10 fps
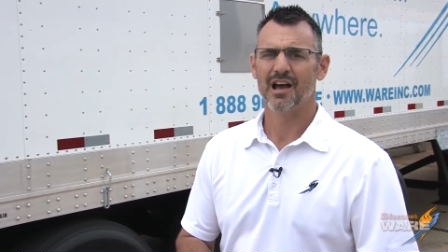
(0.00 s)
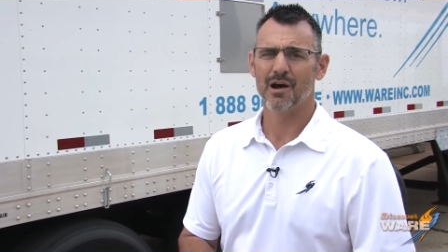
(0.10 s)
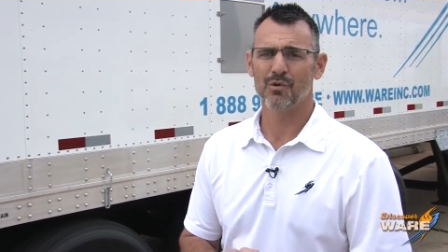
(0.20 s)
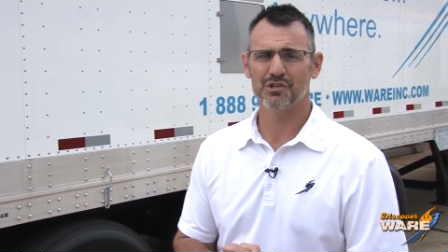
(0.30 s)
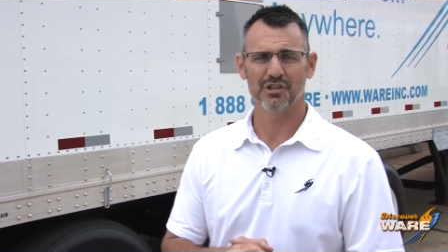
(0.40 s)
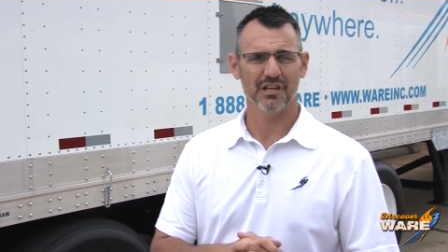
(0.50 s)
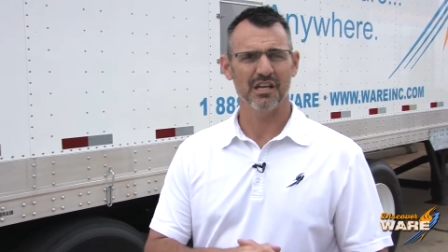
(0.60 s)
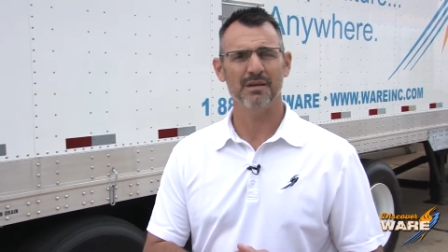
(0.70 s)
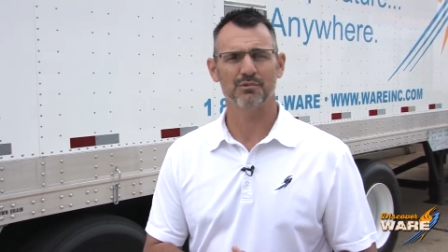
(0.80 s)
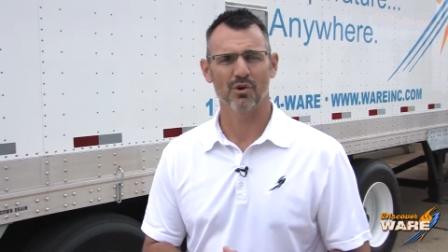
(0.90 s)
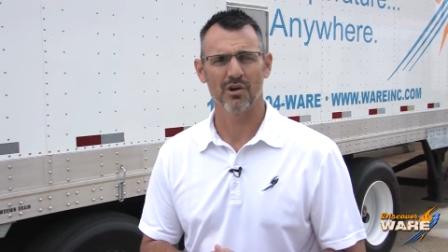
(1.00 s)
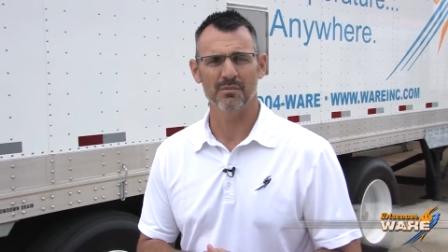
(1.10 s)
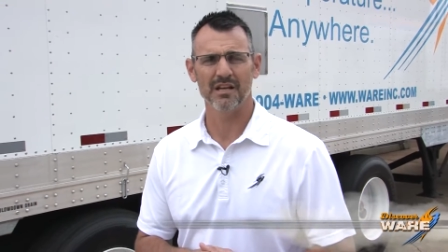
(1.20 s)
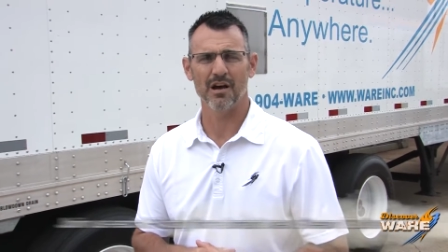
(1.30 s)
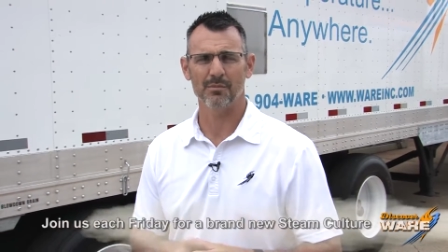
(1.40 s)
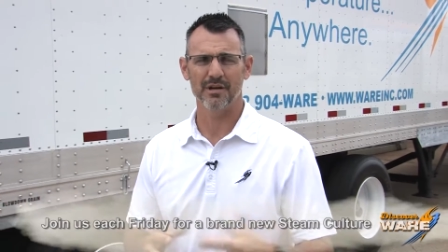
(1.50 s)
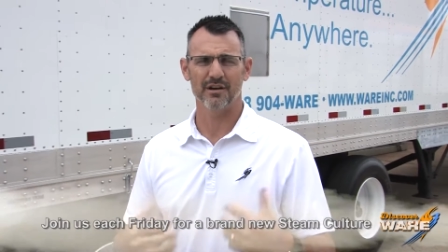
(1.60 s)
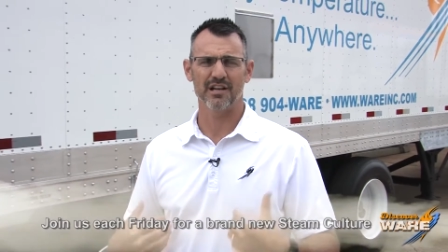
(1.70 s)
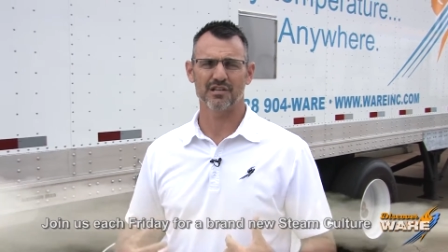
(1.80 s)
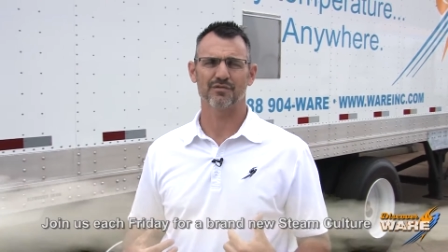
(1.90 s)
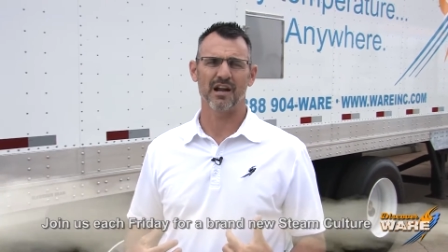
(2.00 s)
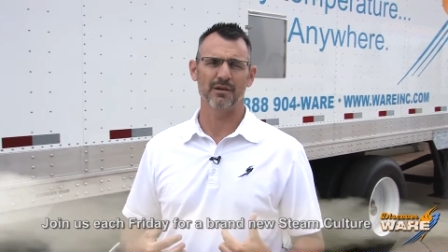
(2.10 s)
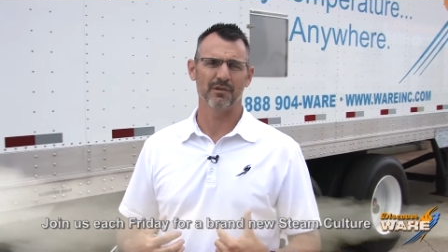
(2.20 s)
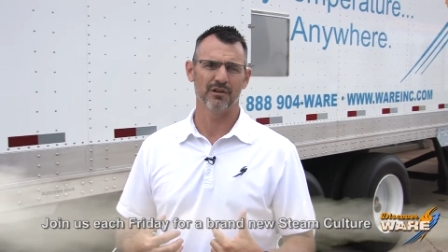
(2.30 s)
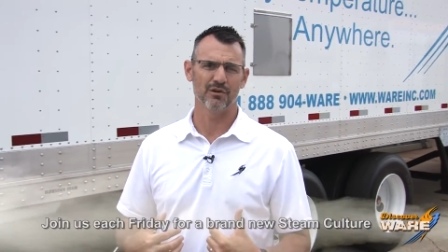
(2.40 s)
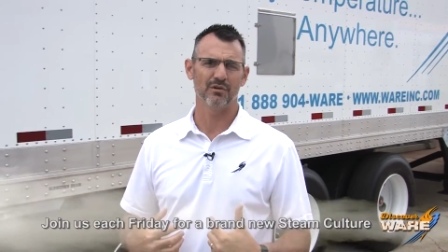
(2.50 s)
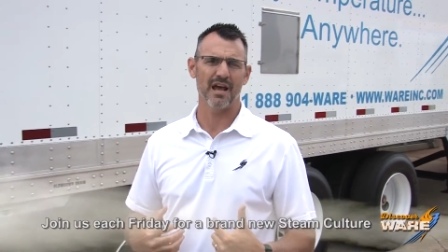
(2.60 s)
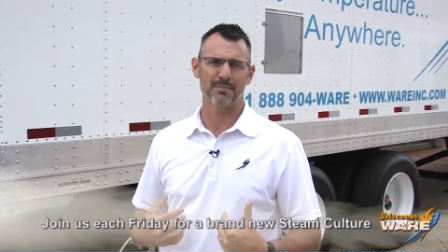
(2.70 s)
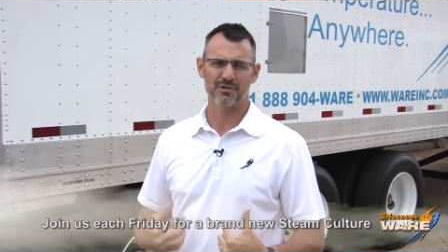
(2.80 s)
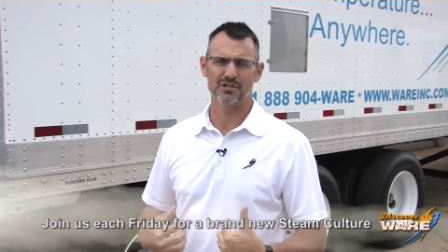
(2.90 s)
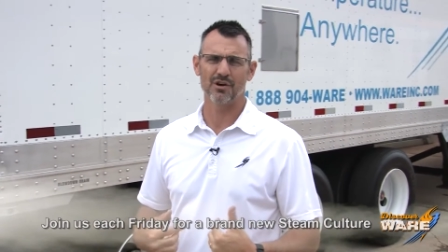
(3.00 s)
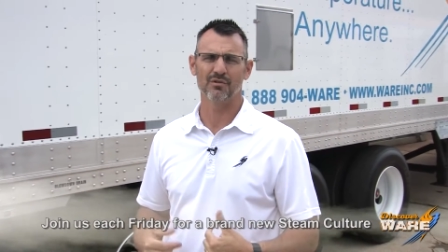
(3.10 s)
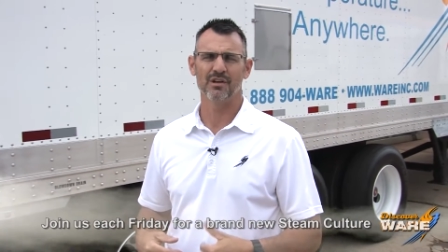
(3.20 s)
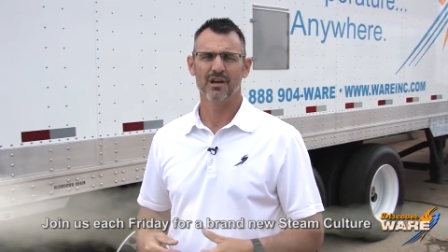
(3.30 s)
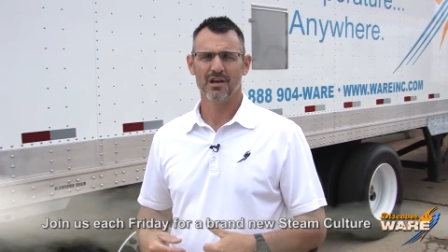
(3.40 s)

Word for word: I want you to keep joining me. I'll be here next Friday with a new episode.